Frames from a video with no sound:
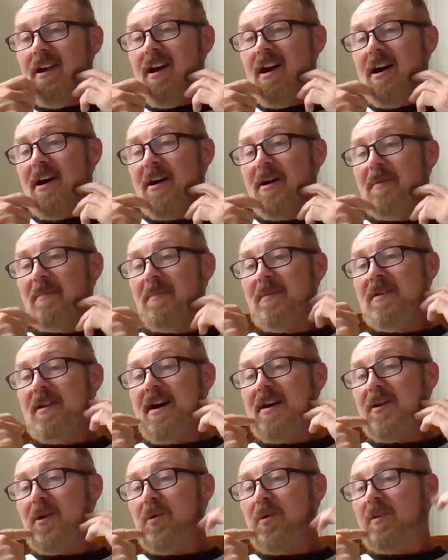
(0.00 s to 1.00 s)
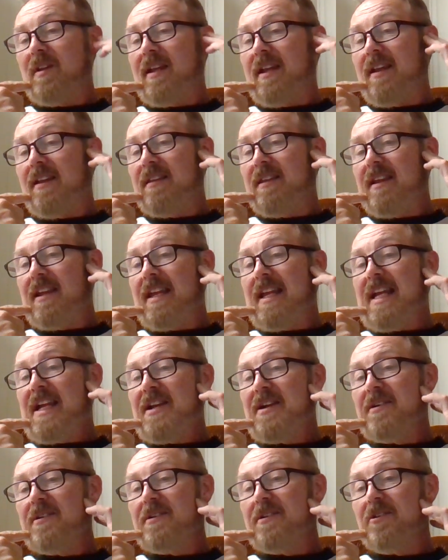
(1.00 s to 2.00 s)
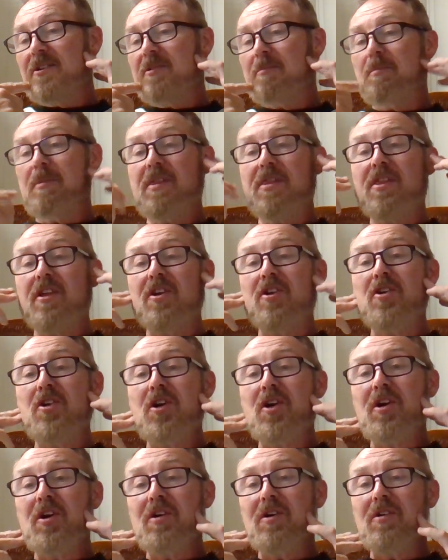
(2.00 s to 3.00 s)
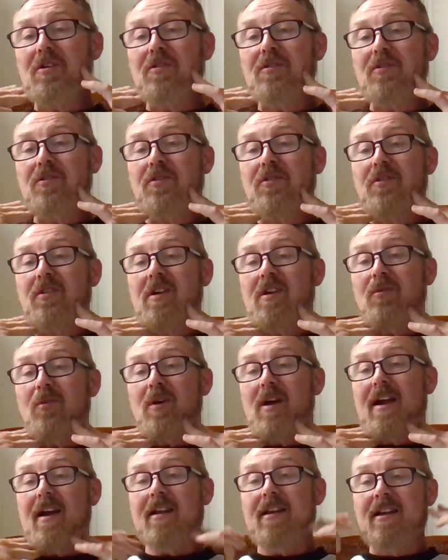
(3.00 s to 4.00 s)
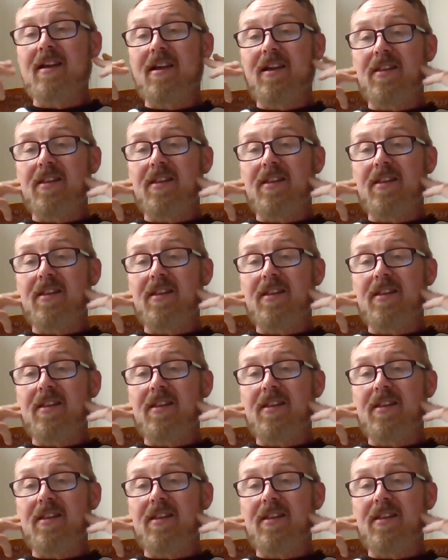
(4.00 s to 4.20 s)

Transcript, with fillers: uh, not only the ears but the nerves, right?